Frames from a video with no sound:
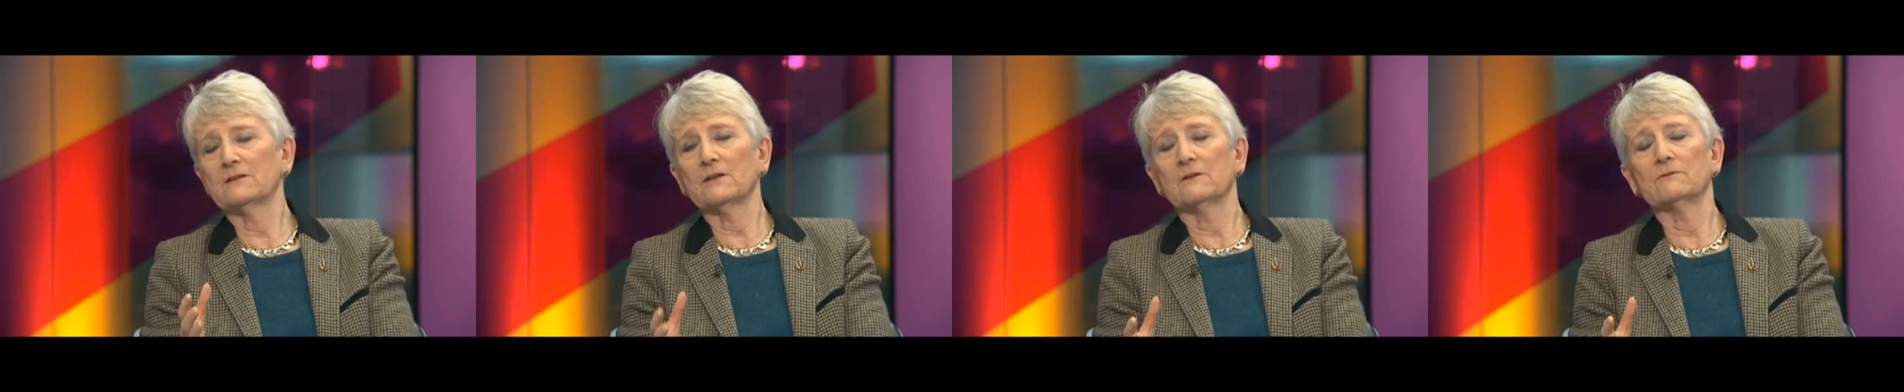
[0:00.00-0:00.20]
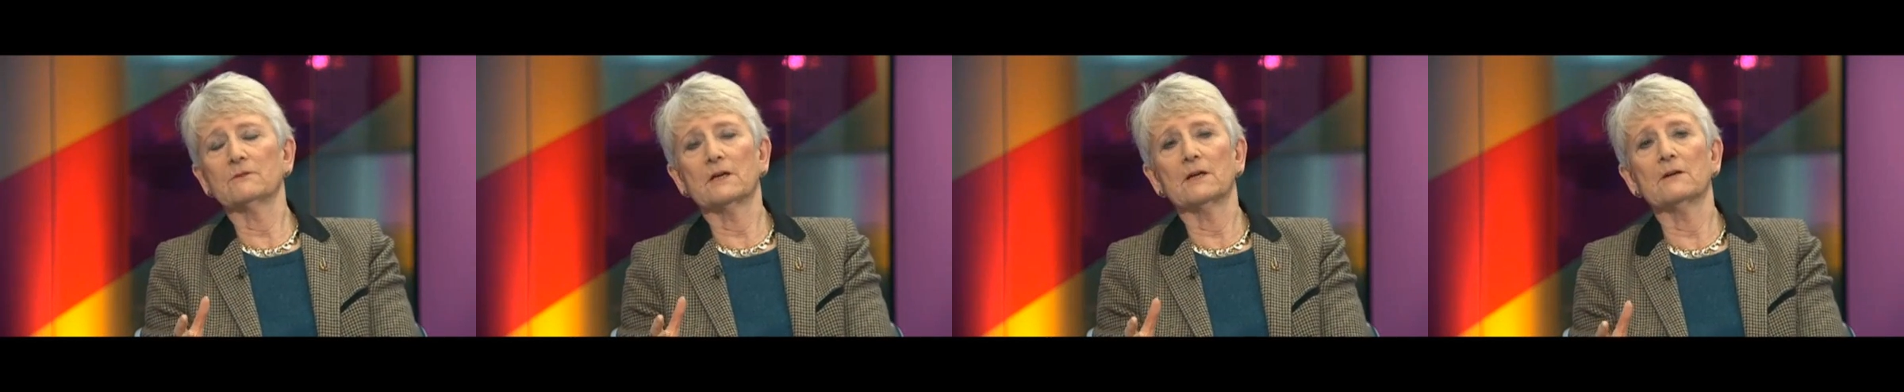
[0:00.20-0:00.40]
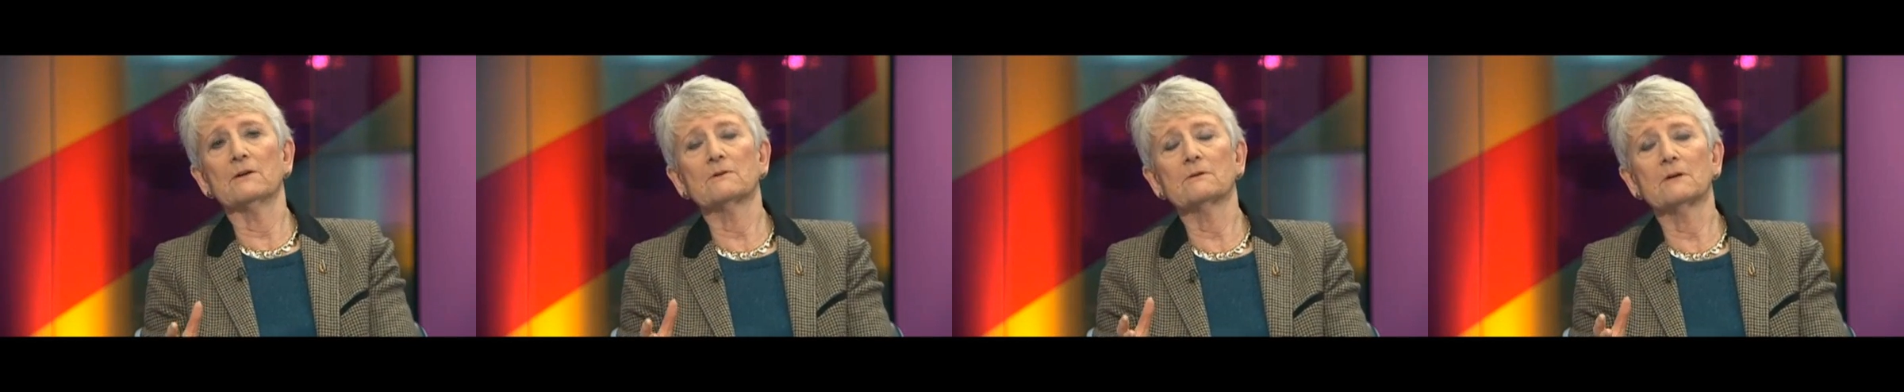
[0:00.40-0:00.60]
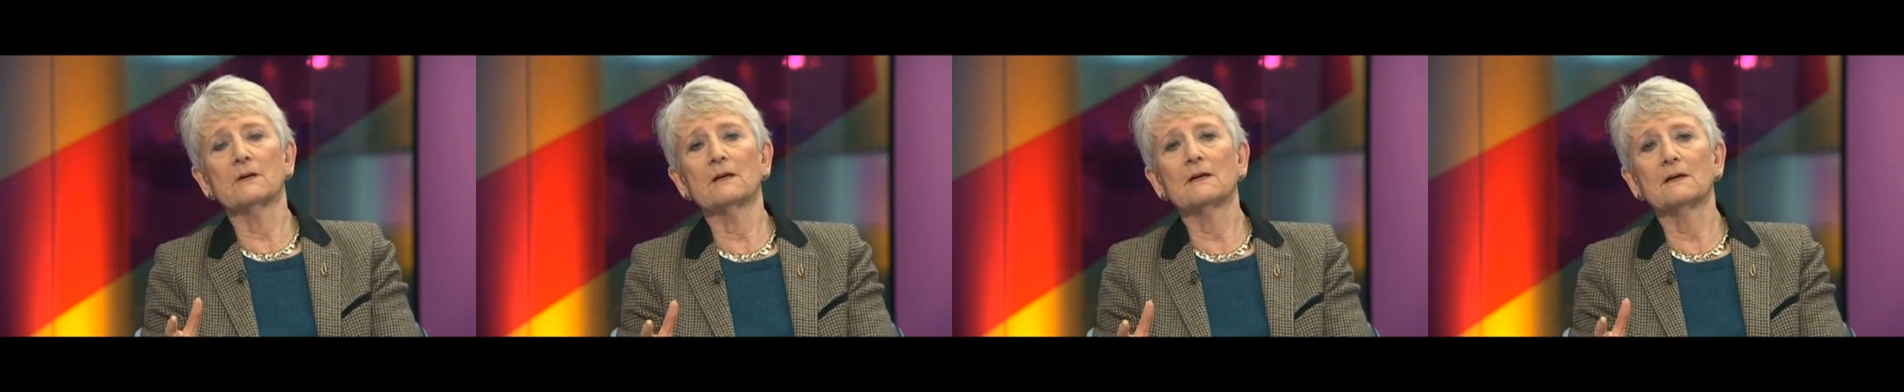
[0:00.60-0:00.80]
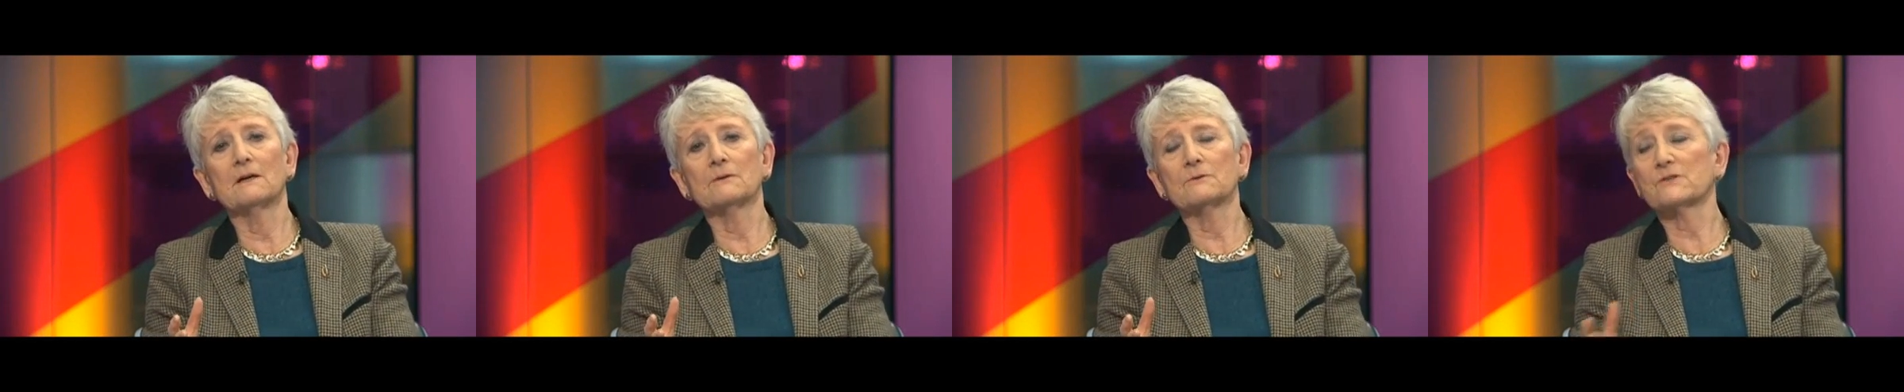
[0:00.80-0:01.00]
I don't know.
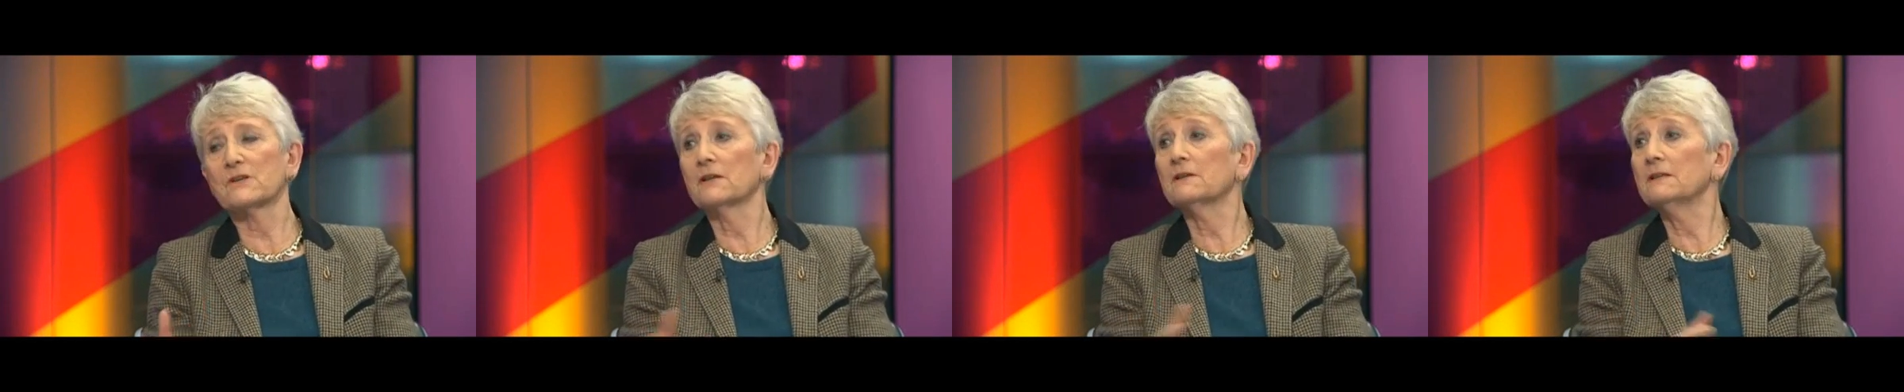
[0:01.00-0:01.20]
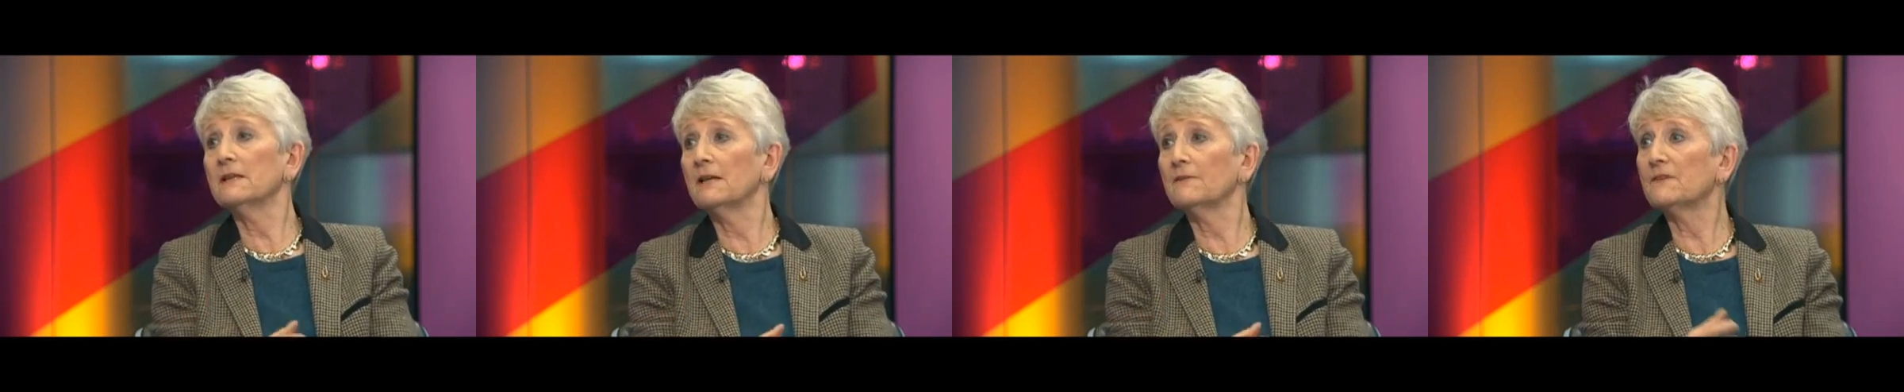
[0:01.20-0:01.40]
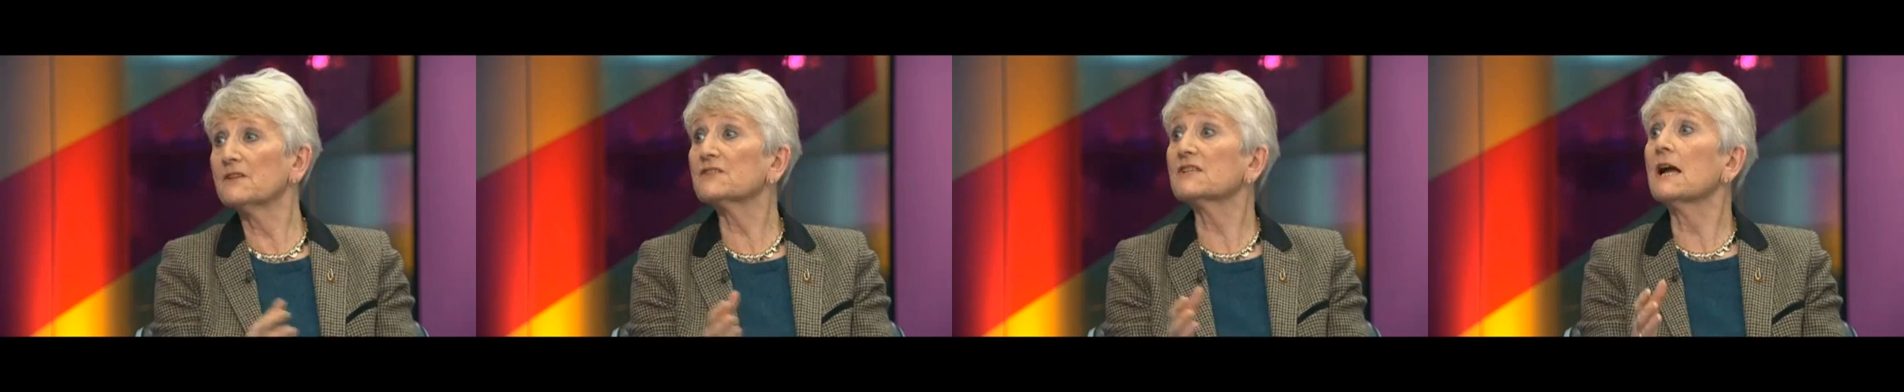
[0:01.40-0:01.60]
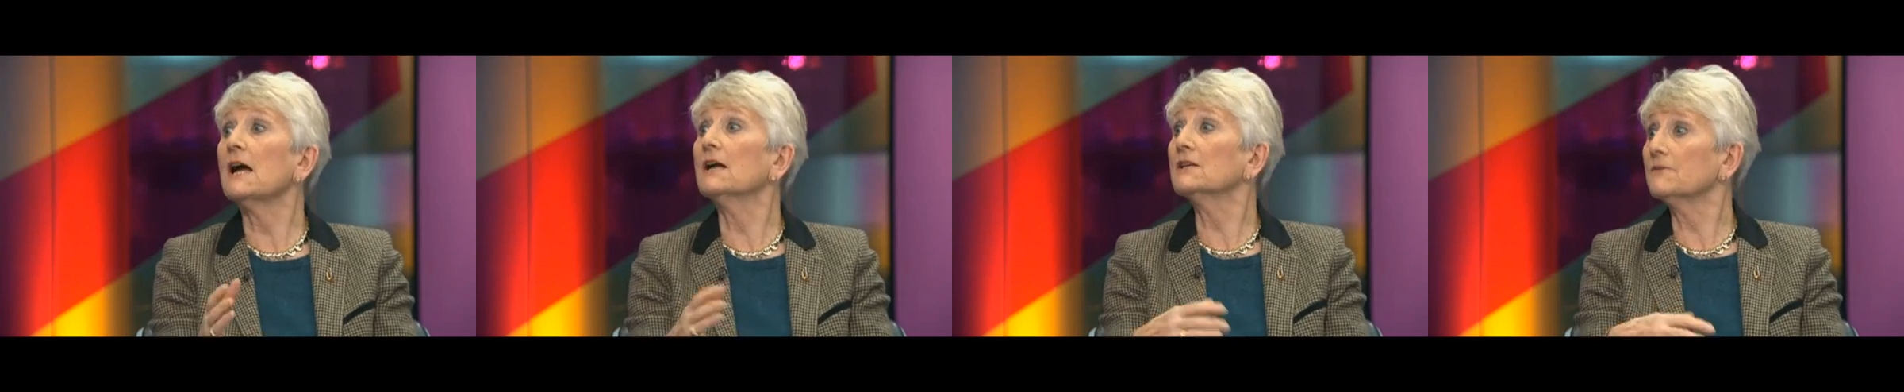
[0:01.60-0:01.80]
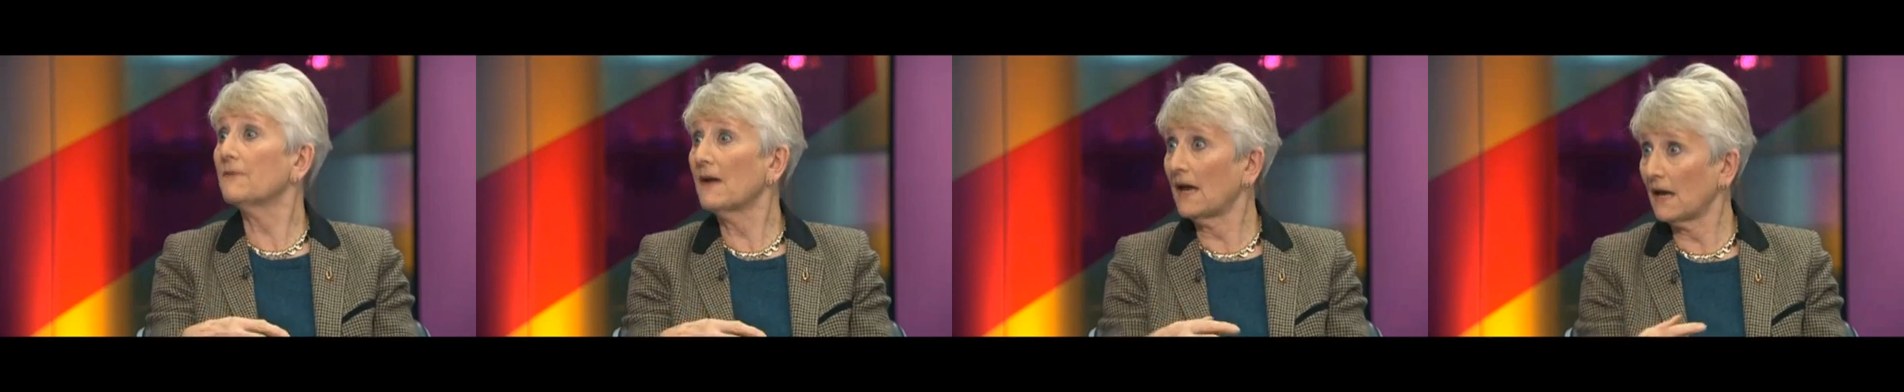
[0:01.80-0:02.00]
Certainly this
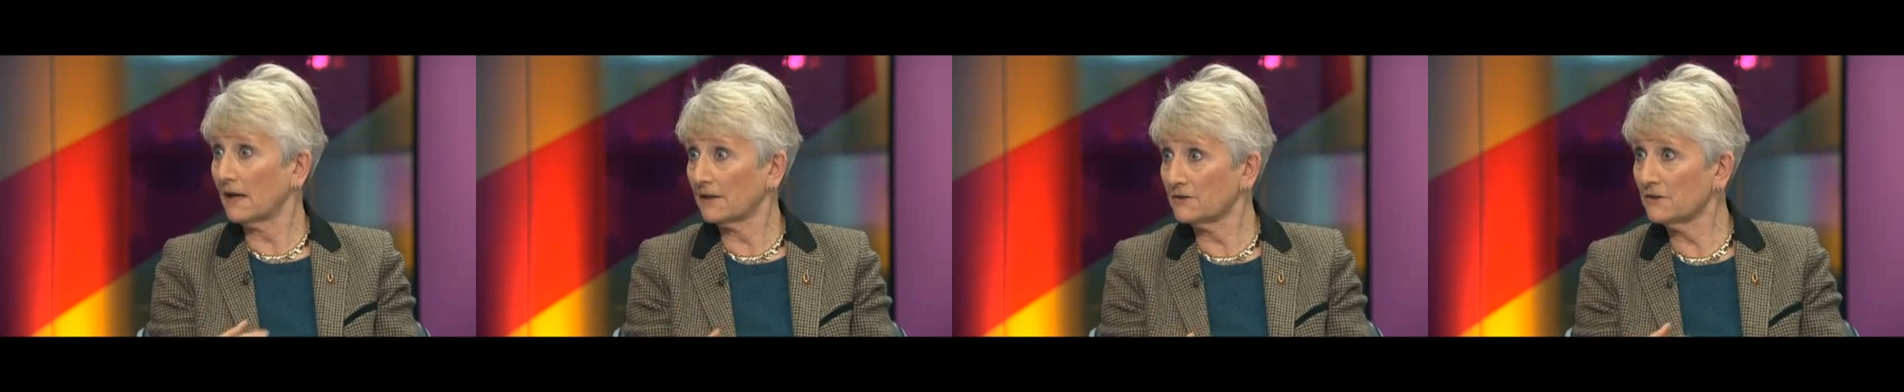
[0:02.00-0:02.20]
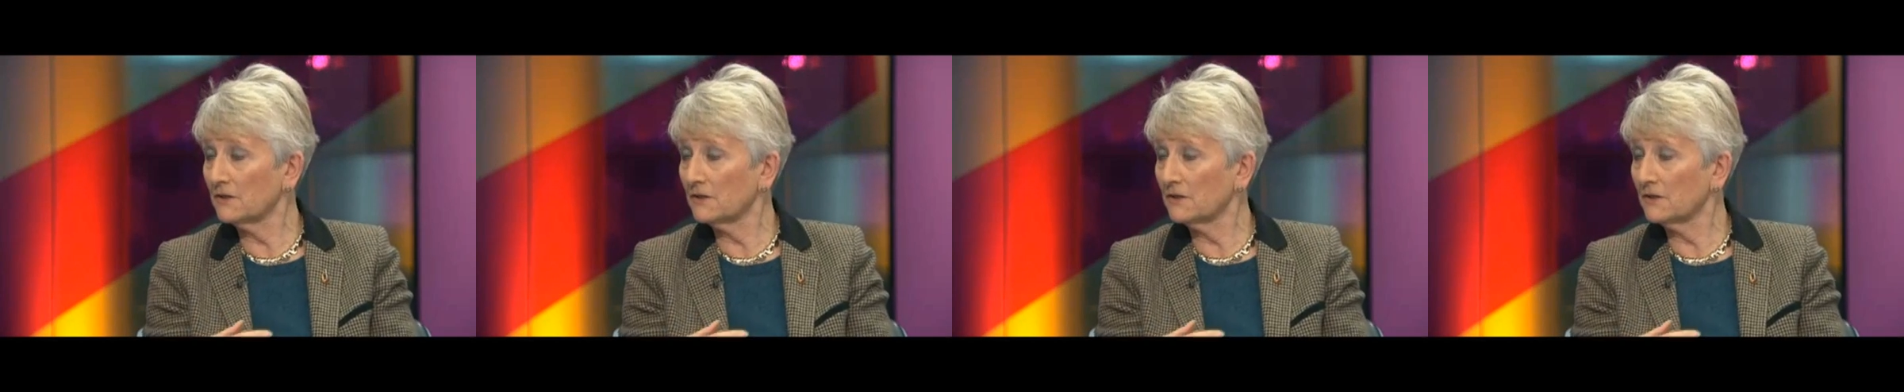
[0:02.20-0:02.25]
kind of act...